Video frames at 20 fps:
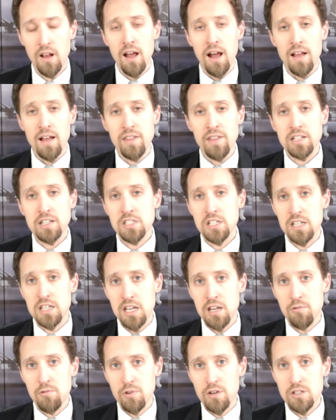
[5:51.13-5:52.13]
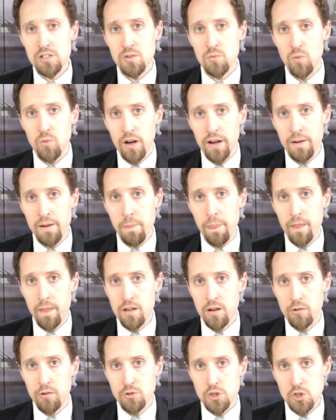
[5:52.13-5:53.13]
And that's a key reason why
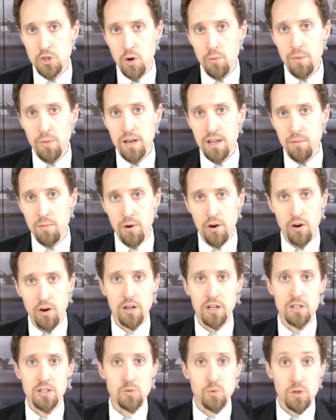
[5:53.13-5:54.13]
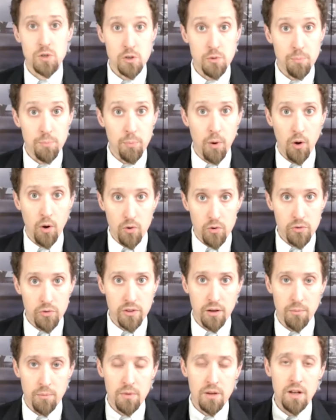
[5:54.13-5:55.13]
you know so many Americans, when you poll
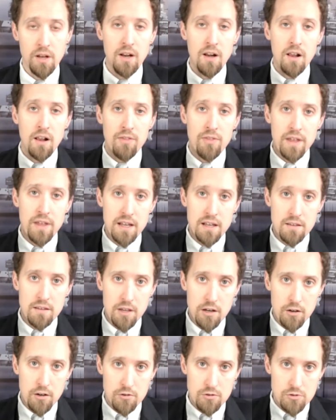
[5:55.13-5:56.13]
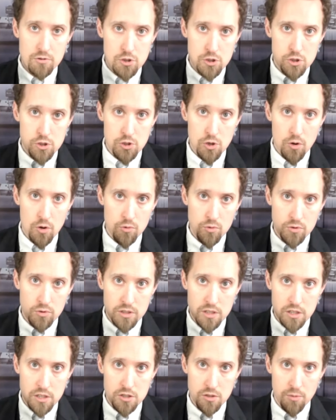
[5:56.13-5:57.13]
them, they they're so
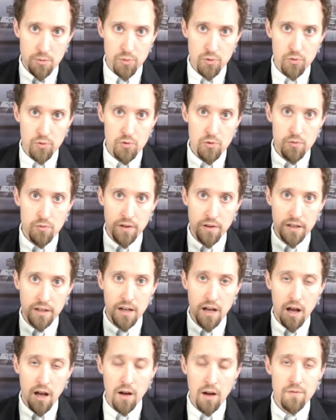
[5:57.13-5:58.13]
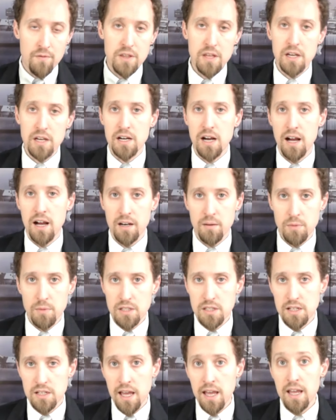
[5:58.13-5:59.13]
disapproving of the economy
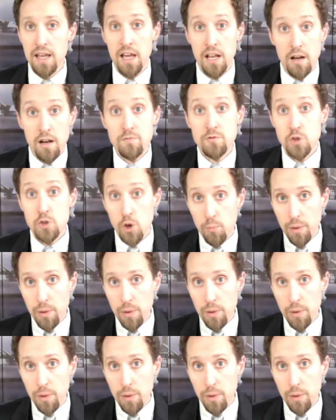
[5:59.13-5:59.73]
today and of Joe